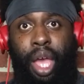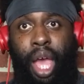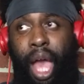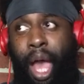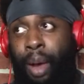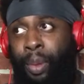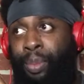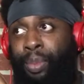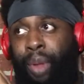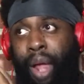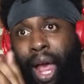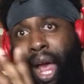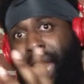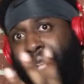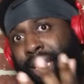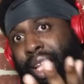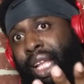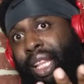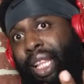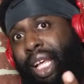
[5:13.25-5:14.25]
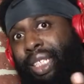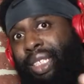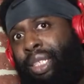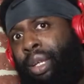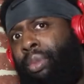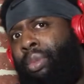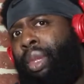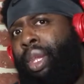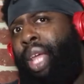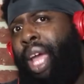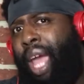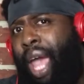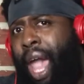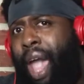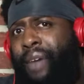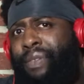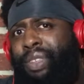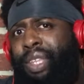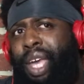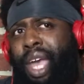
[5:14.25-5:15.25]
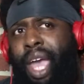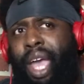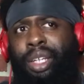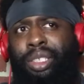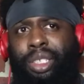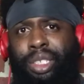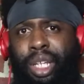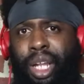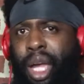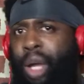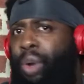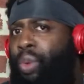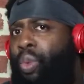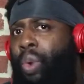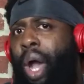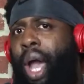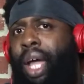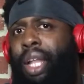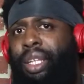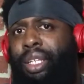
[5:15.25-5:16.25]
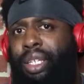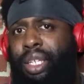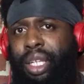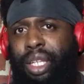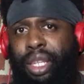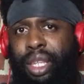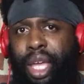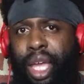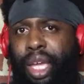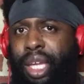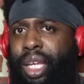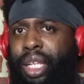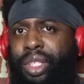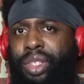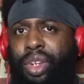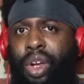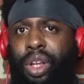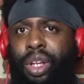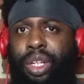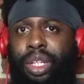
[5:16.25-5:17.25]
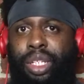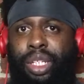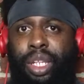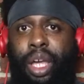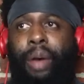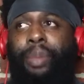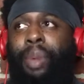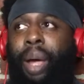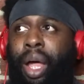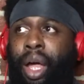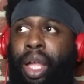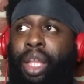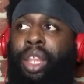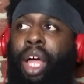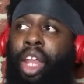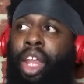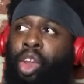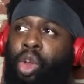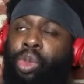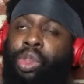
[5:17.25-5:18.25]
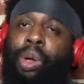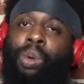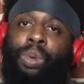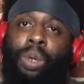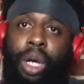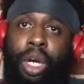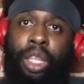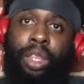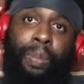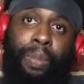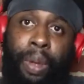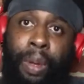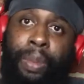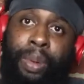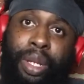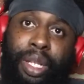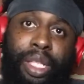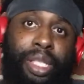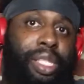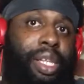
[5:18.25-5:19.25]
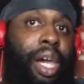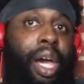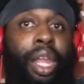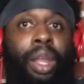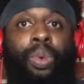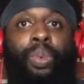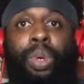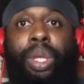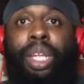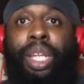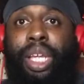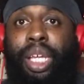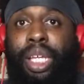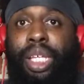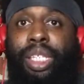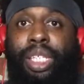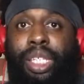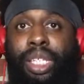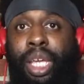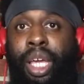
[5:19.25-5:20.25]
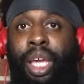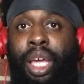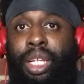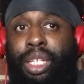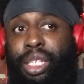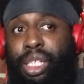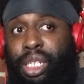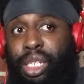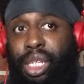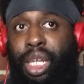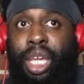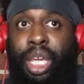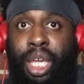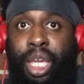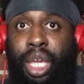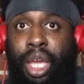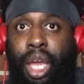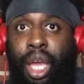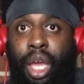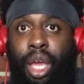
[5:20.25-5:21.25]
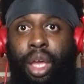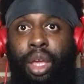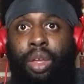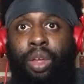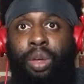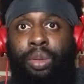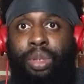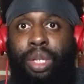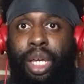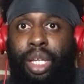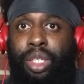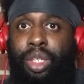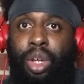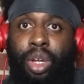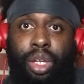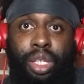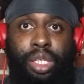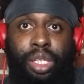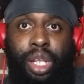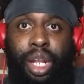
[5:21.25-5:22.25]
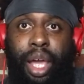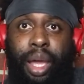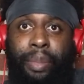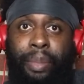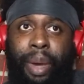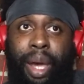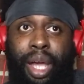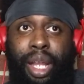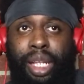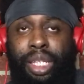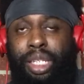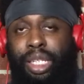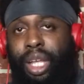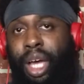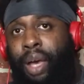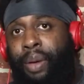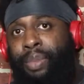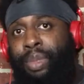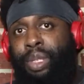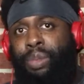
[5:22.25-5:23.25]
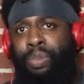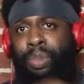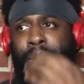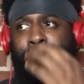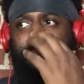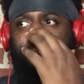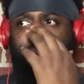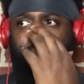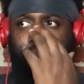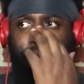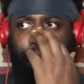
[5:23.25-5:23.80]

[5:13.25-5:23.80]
I'm, I think that's something they have to answer. Like, why didn't they get turned into zombies? I, I know there were other people in the time that we didn't get to see, you know what I'm saying, turned into like mindless zombies, but